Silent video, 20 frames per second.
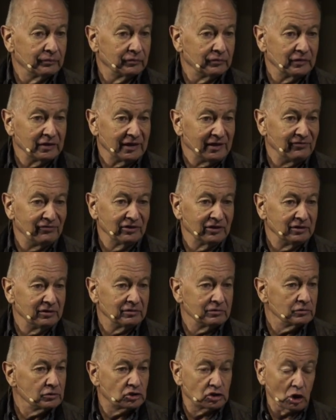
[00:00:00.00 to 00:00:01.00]

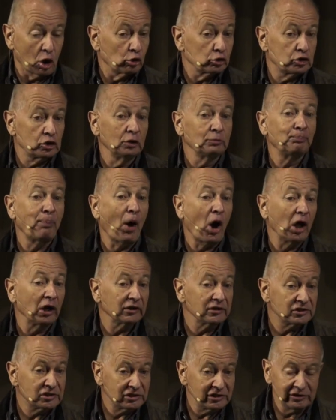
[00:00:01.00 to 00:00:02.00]
even social
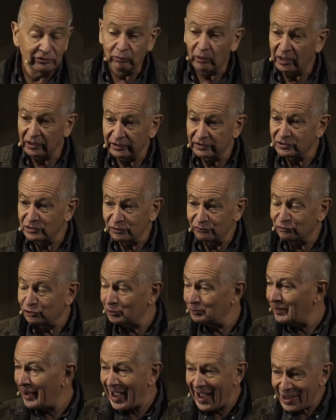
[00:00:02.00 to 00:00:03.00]
policy relative to
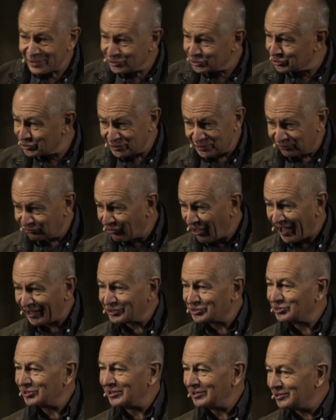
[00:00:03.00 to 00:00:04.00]
masks and
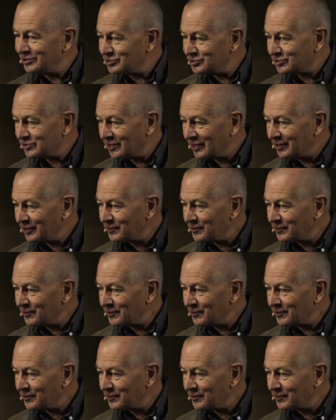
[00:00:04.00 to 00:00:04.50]
vaccines,